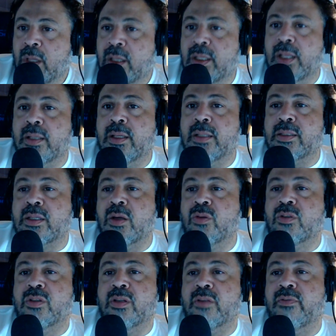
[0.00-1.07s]
Let, us go
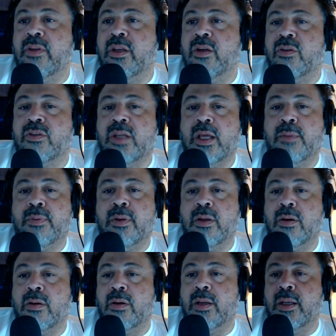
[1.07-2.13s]
to the videotape
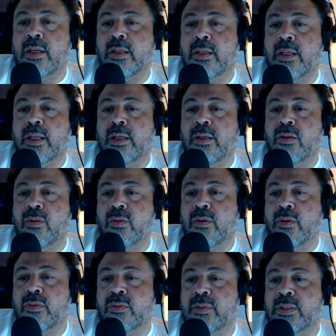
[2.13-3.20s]
here, and, and you'll
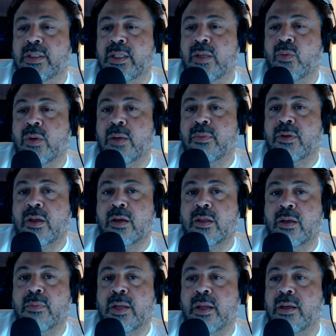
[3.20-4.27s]
you'll see what I'm
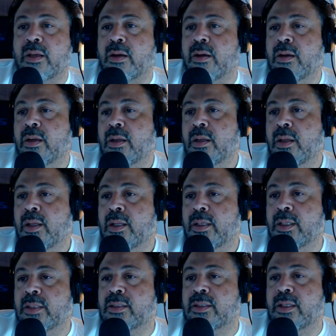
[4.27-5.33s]
talking about here.
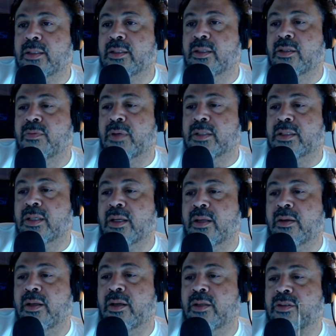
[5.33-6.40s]
Let's listen to my
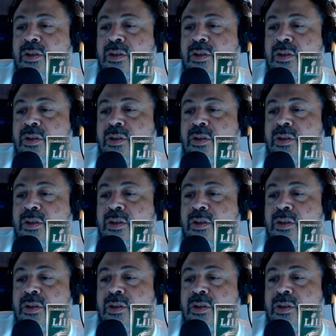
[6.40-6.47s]
son in his